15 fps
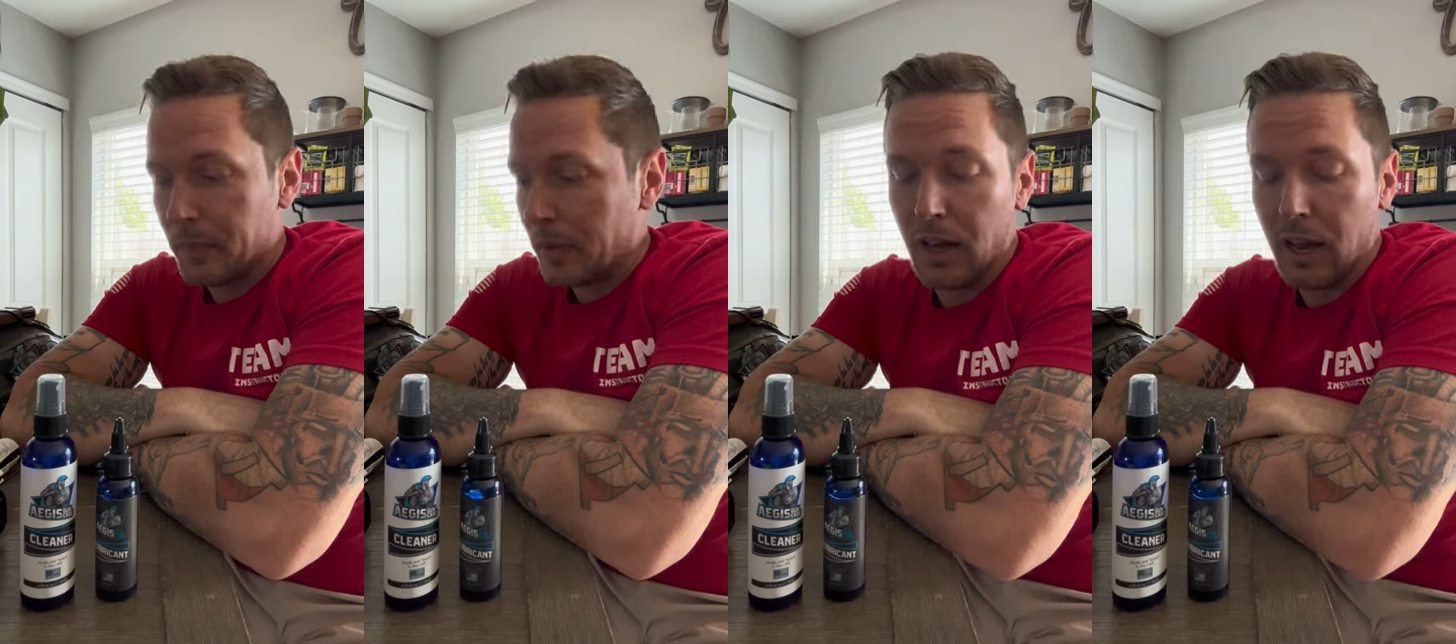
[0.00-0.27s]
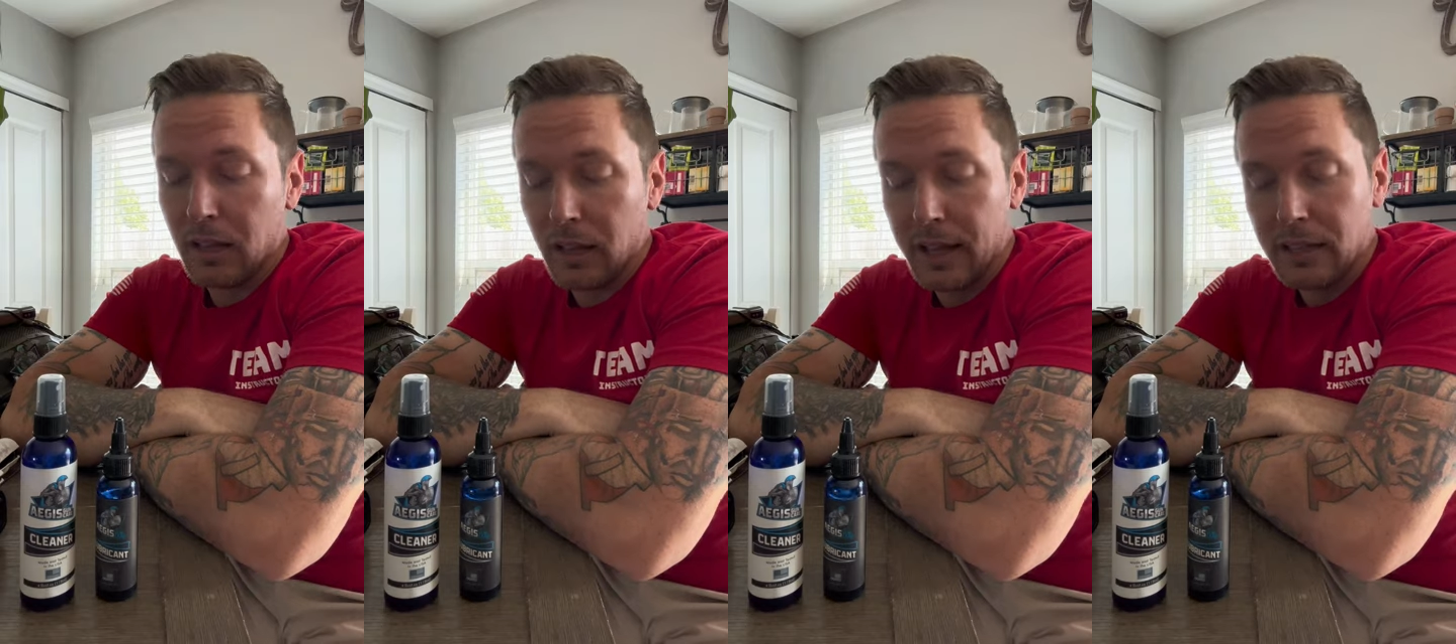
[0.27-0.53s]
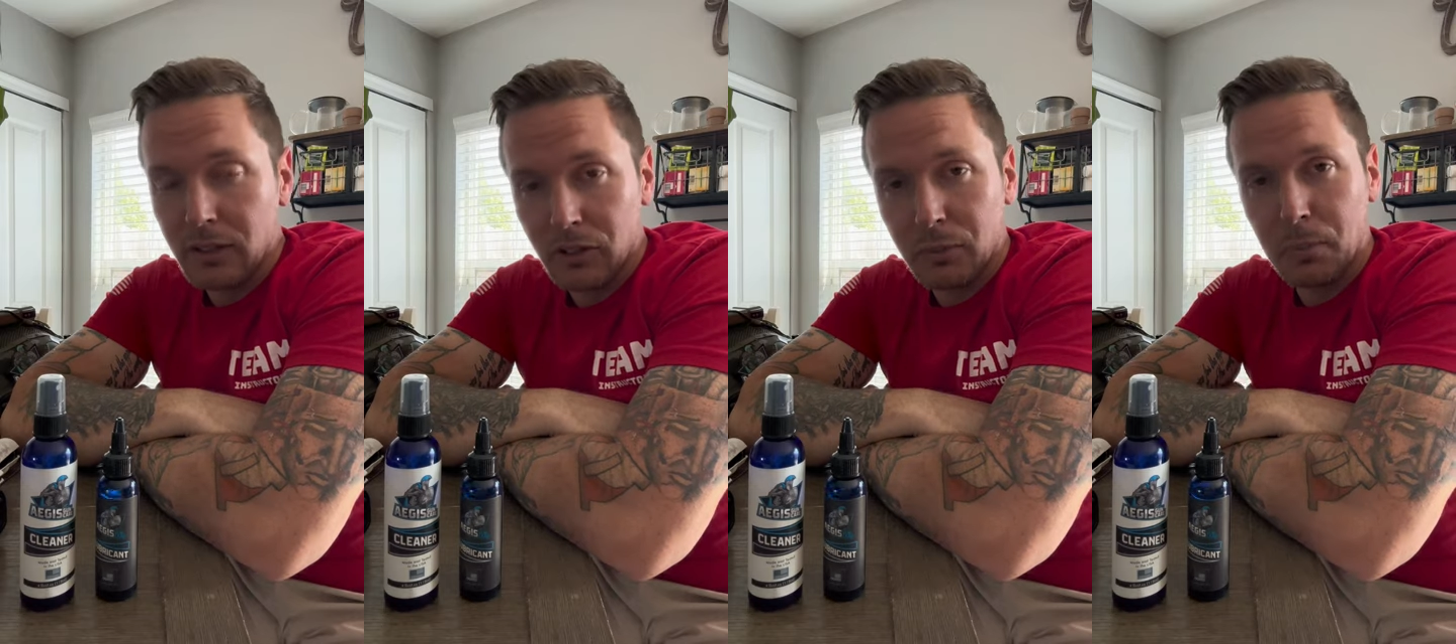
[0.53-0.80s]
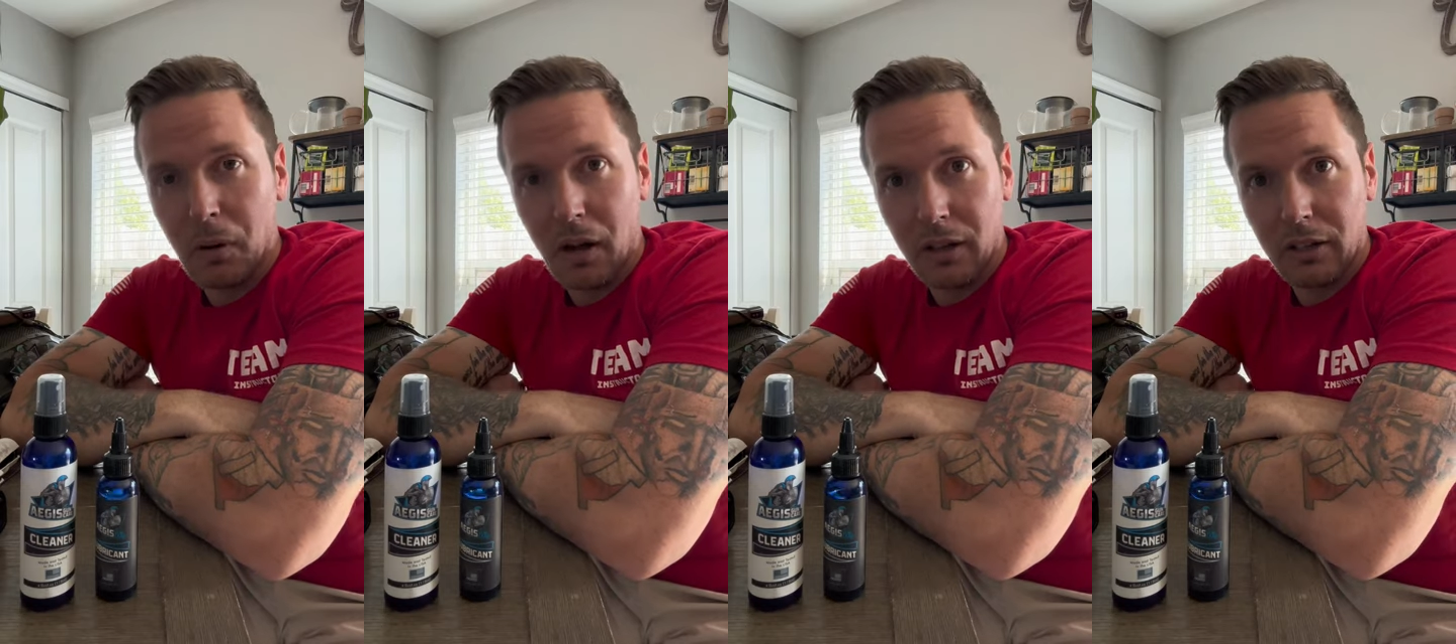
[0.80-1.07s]
I like this
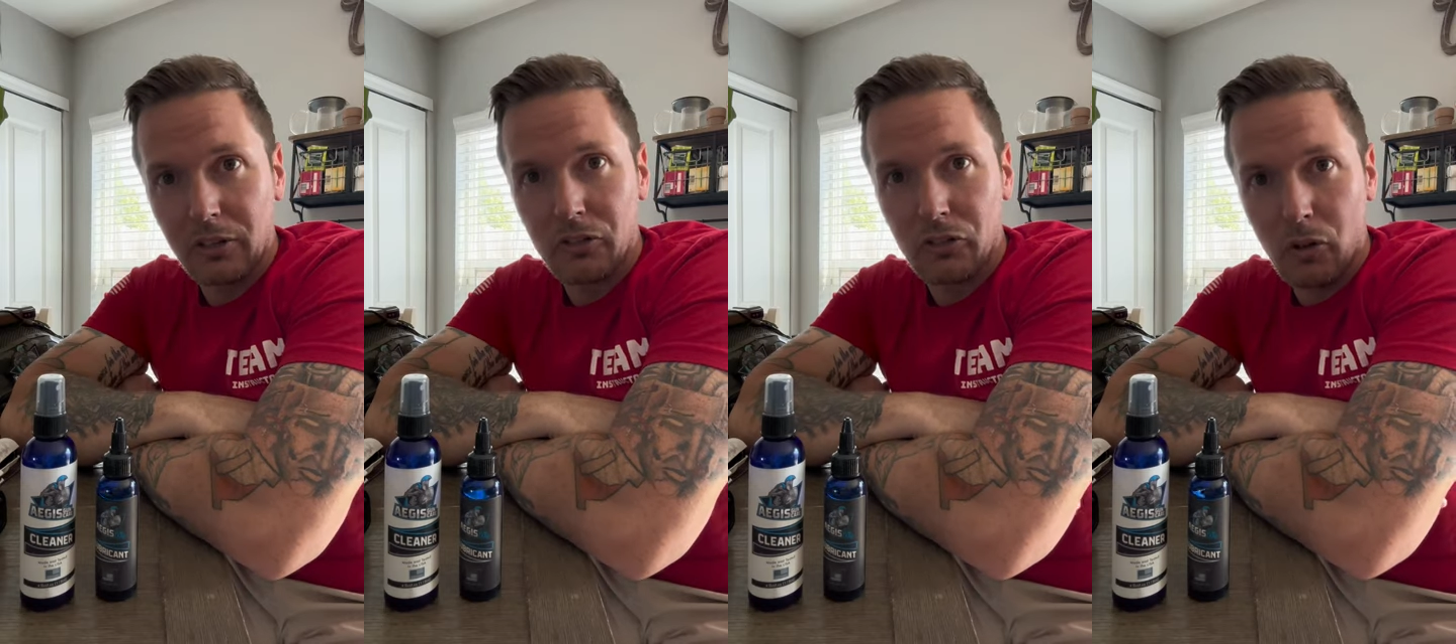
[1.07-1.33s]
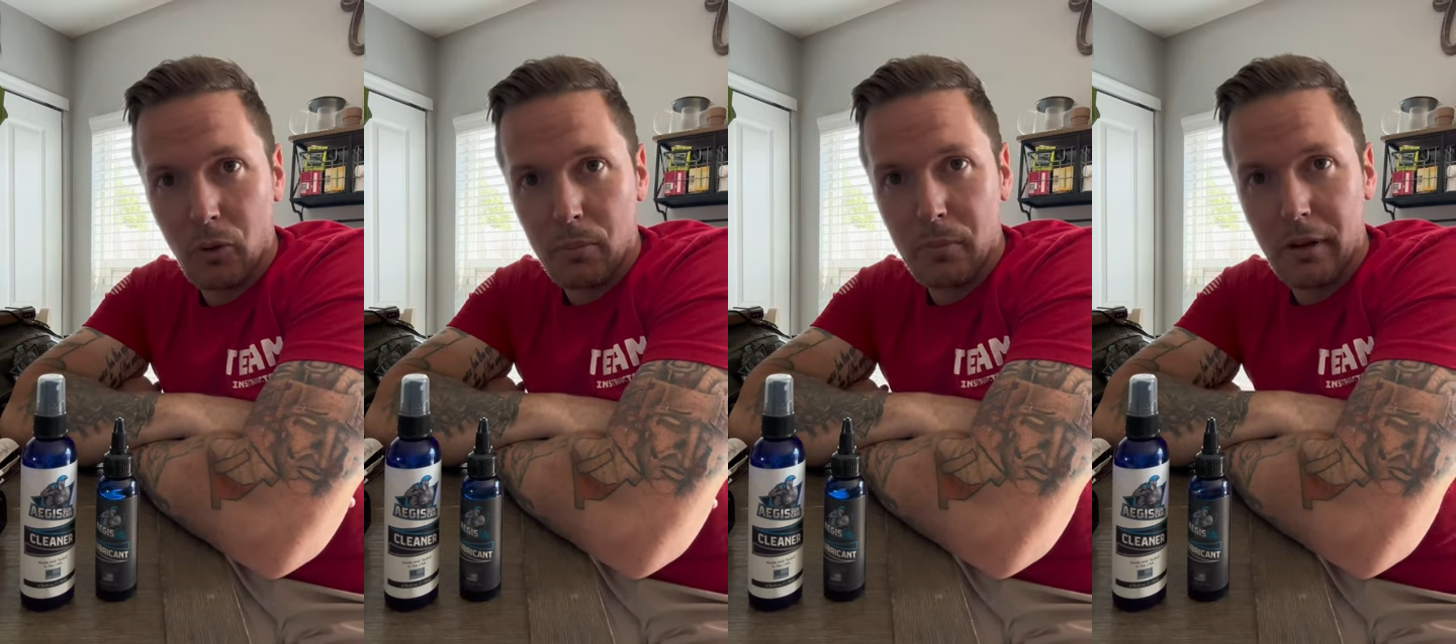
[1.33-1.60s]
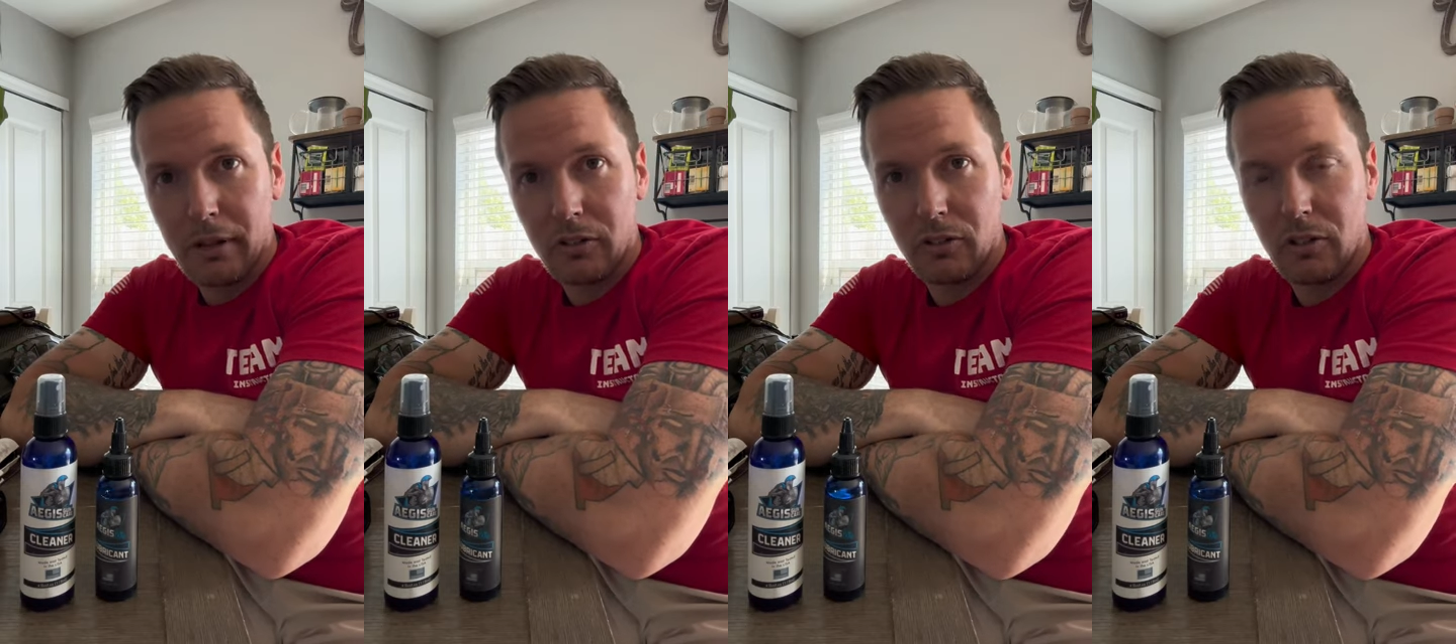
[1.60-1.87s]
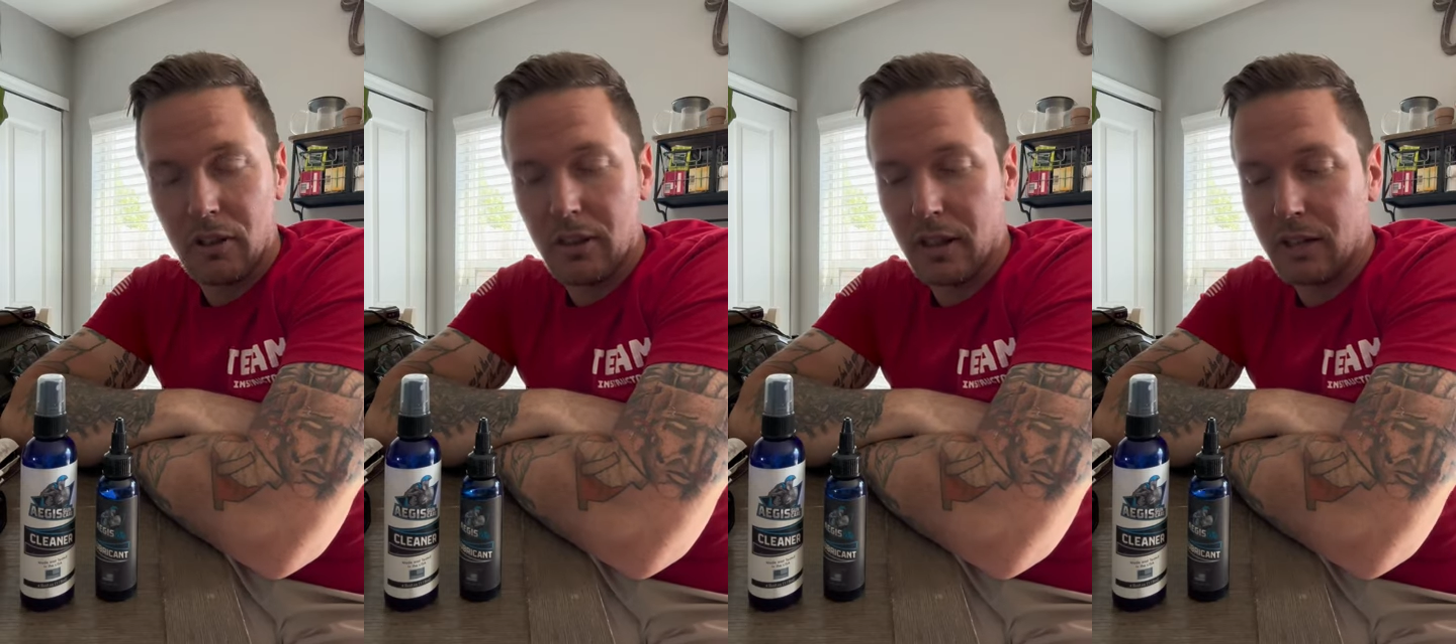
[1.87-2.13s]
product so much
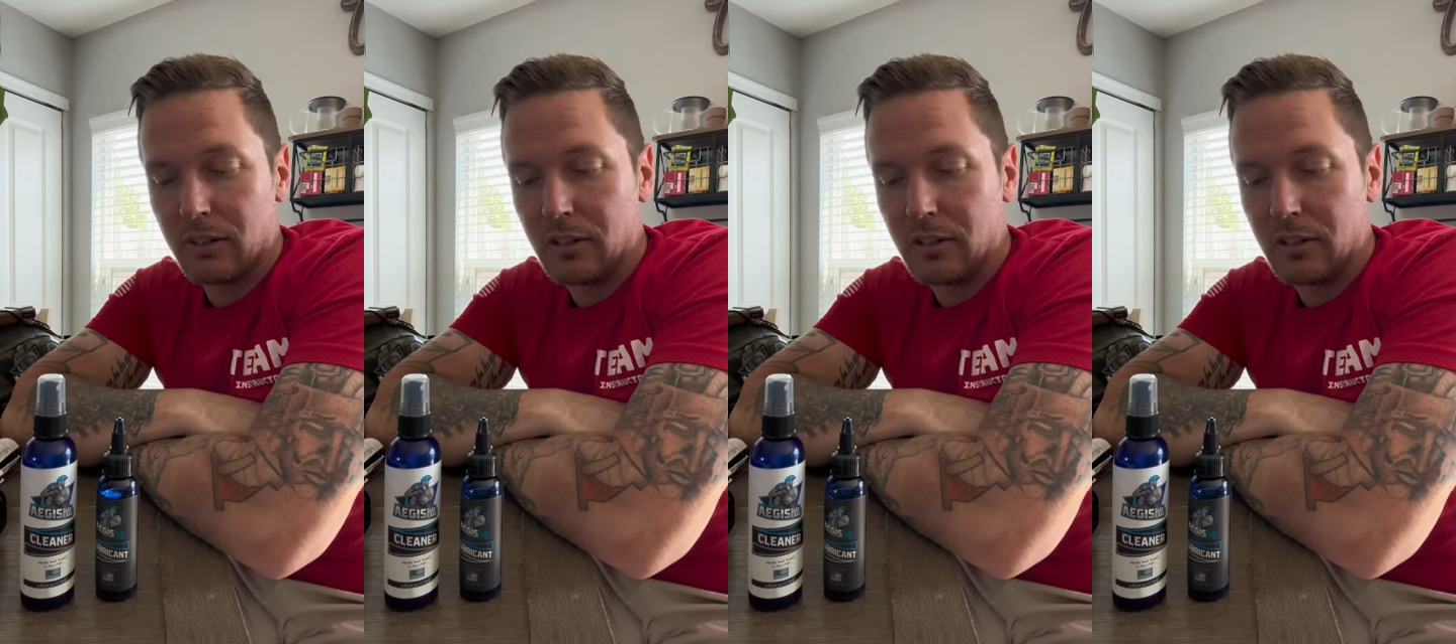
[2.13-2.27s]
that